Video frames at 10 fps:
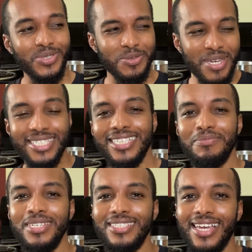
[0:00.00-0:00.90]
which basically
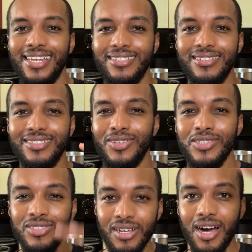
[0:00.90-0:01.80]
means that it
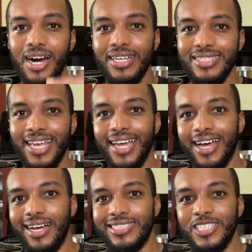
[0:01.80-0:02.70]
doesn't cause like
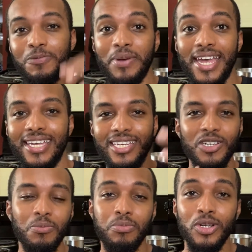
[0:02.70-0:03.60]
a spike in
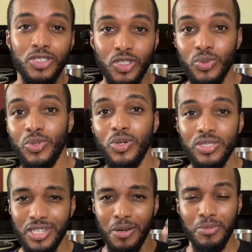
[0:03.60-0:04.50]
your blood
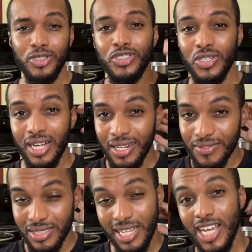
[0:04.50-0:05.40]
glucose or your blood sugar
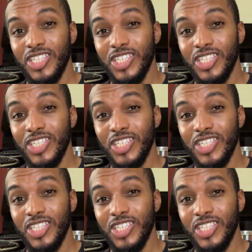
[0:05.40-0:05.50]
levels,